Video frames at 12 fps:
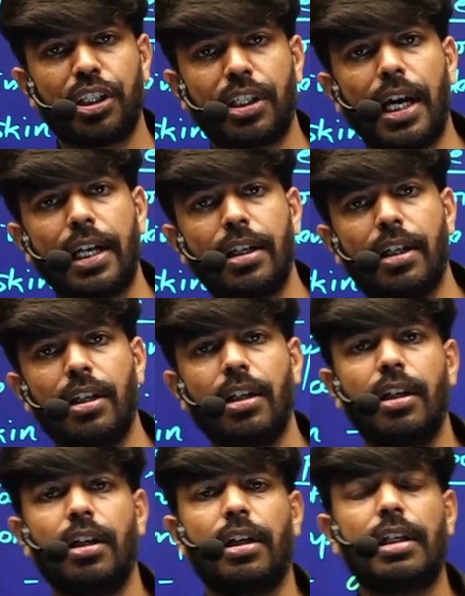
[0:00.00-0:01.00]
like a
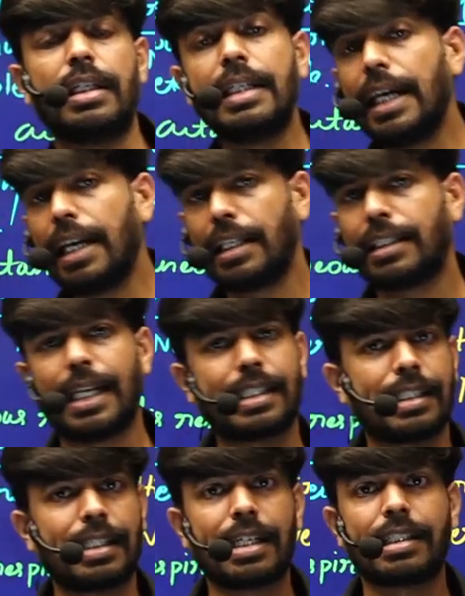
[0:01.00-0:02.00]
neri,
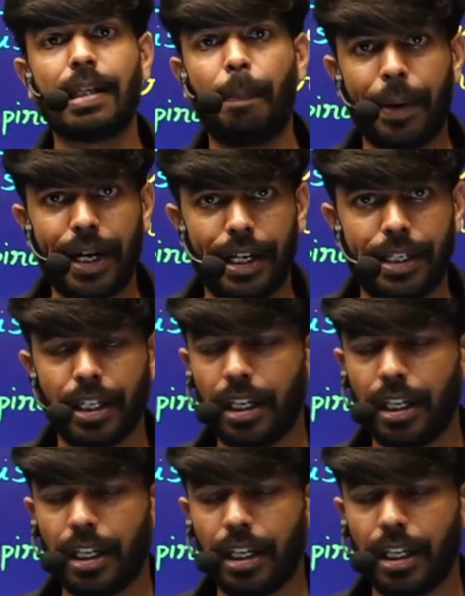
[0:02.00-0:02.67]
sexes are separate.